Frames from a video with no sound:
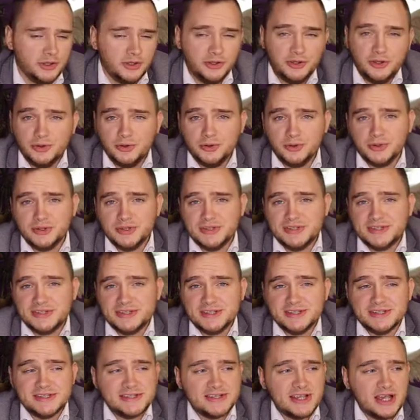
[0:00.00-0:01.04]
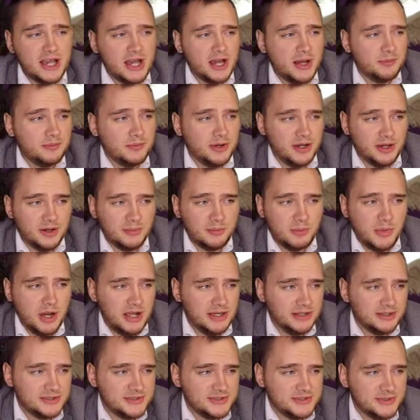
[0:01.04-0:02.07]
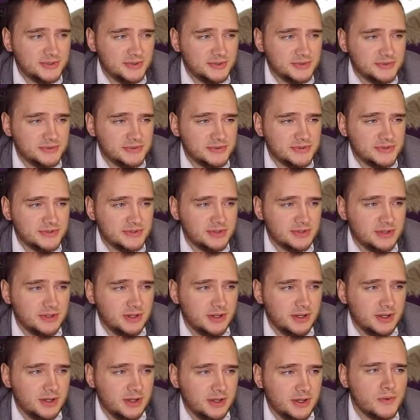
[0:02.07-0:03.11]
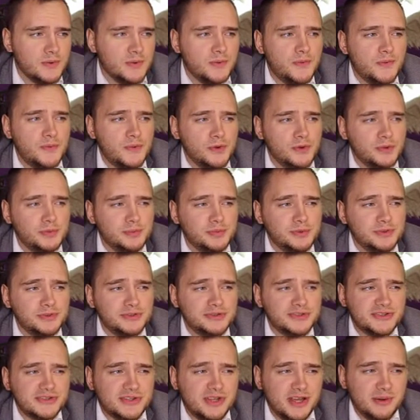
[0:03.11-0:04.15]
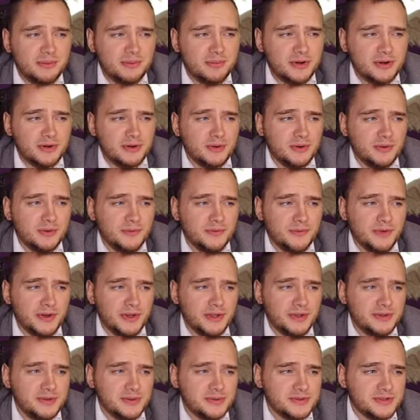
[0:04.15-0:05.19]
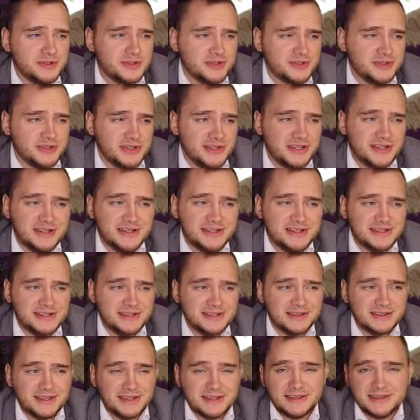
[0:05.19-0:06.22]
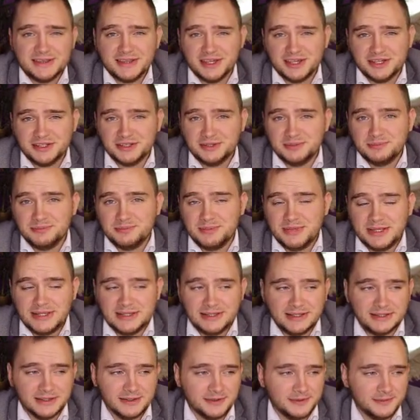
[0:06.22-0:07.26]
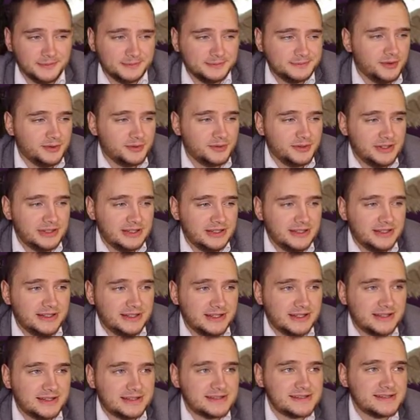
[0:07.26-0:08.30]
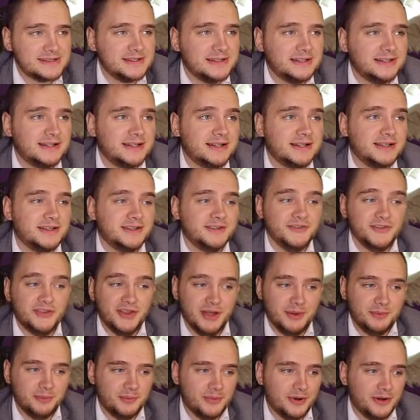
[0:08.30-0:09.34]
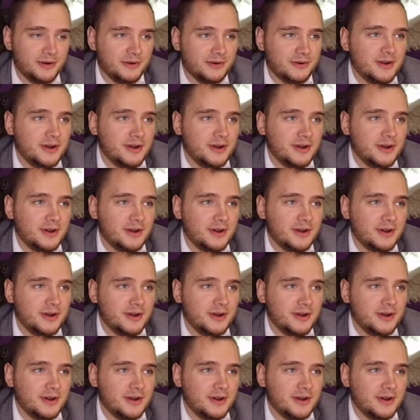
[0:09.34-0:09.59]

Here you can see some uh, milestones. Uh, bull's number of users exceed 10 million. Really nice uh, number.